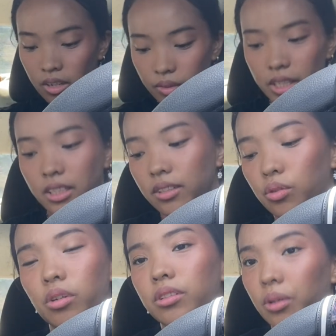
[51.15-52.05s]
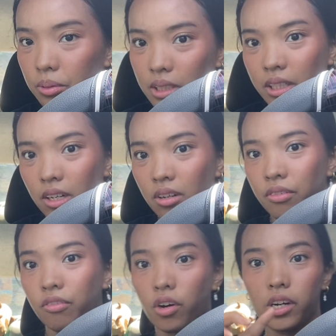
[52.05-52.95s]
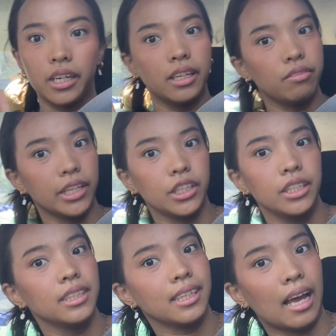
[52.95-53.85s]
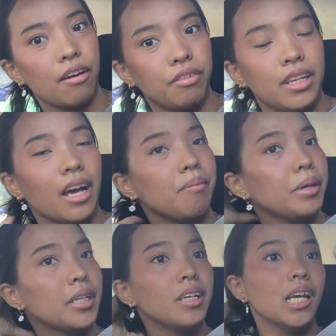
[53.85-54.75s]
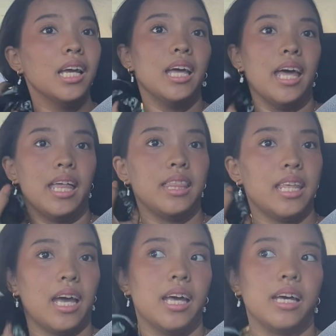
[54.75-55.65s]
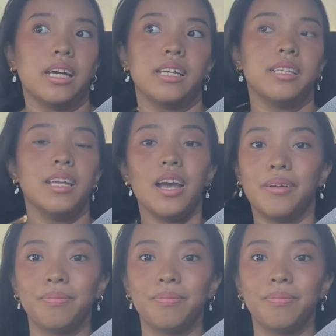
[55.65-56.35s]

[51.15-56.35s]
we're gonna do a grocery for inventory sa cafe namin. And then yeah,